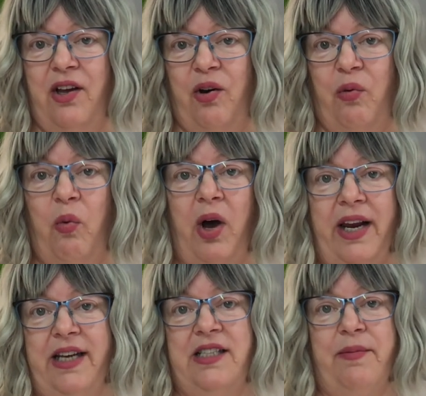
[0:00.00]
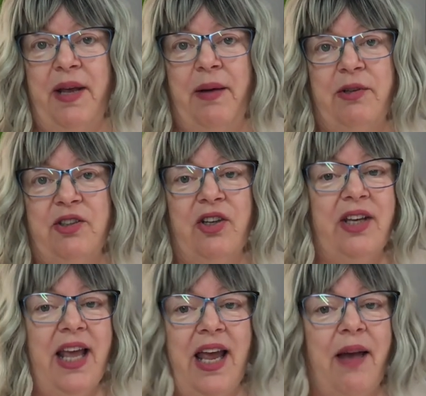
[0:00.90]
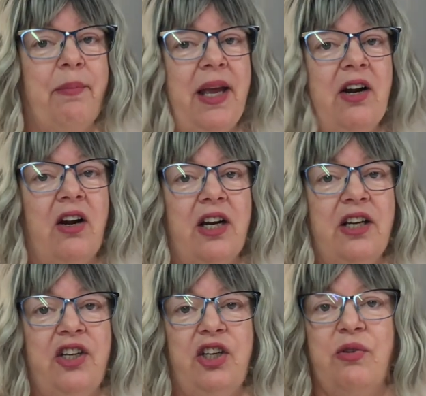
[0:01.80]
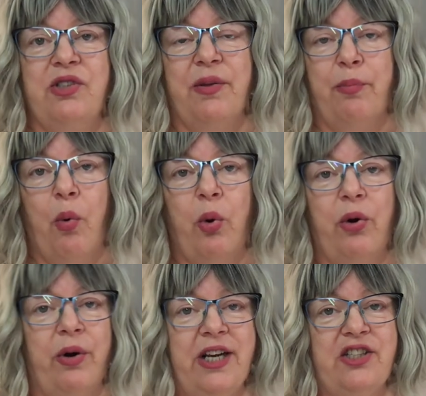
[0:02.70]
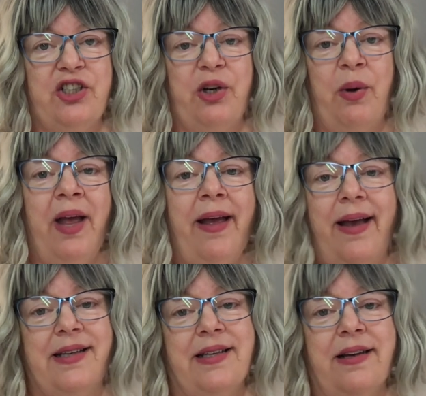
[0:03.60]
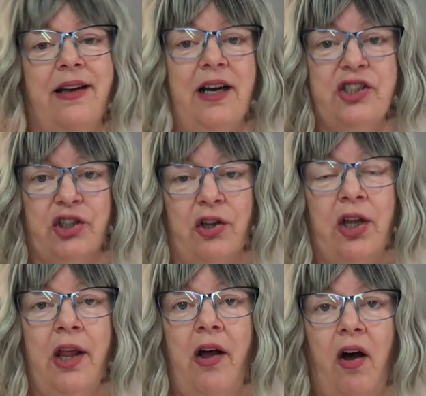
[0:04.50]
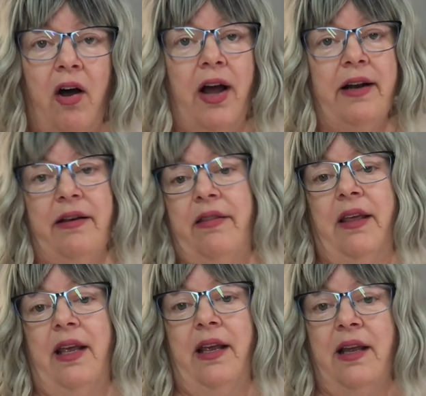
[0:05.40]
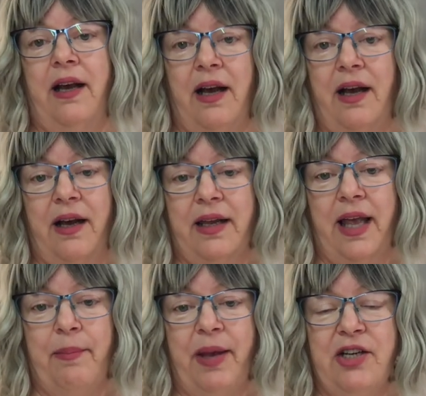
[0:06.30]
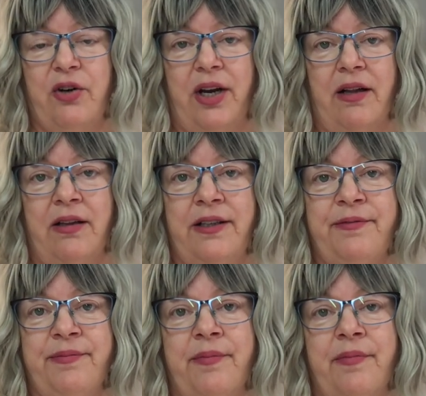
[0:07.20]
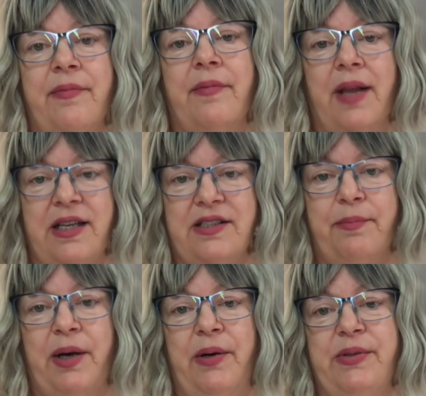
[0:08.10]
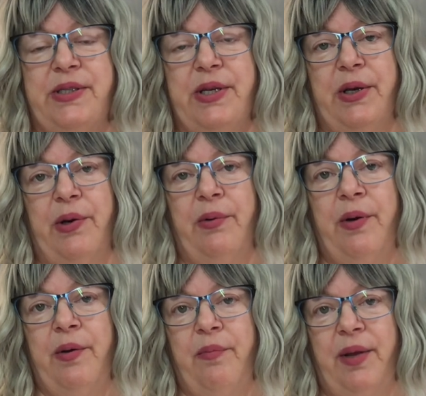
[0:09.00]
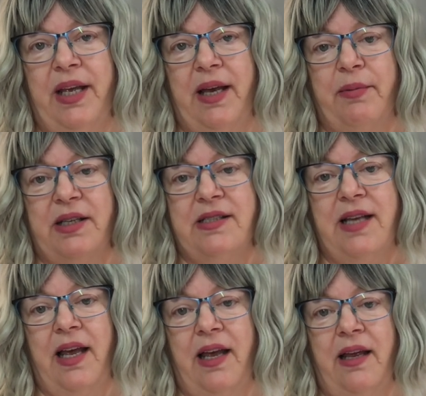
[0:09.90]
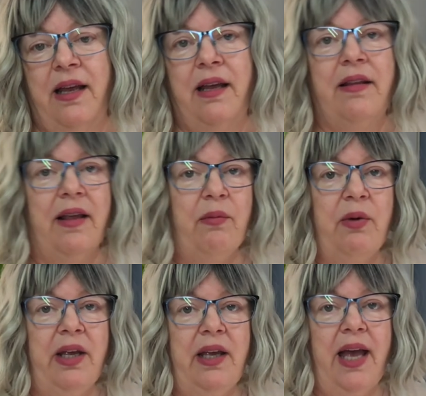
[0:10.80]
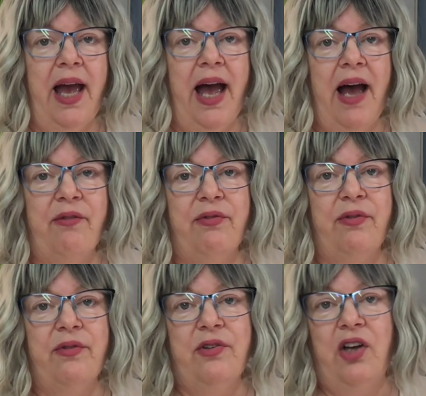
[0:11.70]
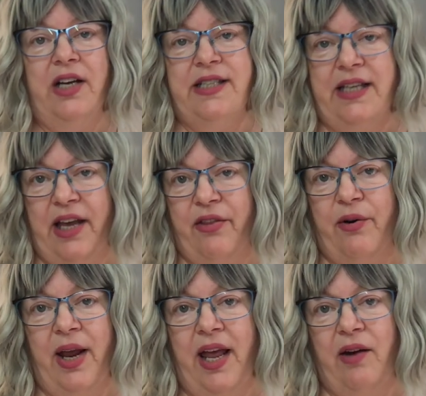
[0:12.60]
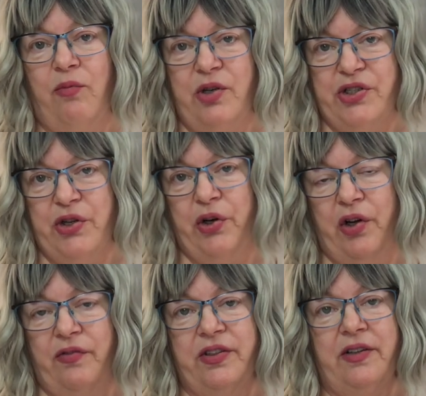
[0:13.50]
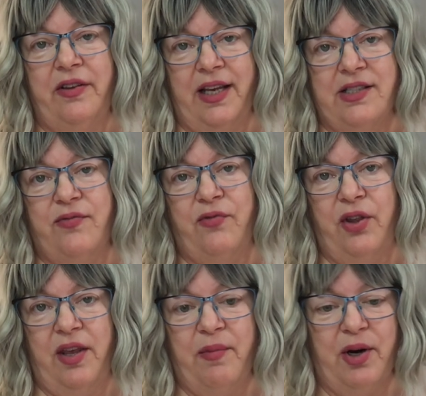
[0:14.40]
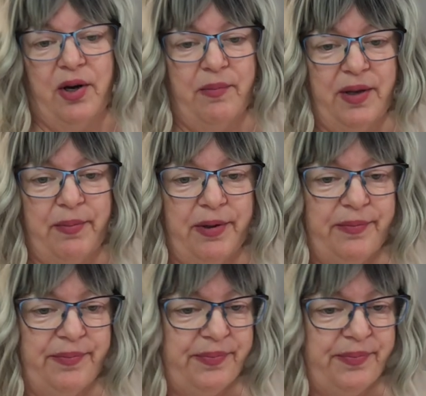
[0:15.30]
wanting to be able to campaign on and use the border issue as a cudgel on the uh, campaign trail, as opposed to being able to say that we have got together and resolved this for the American people.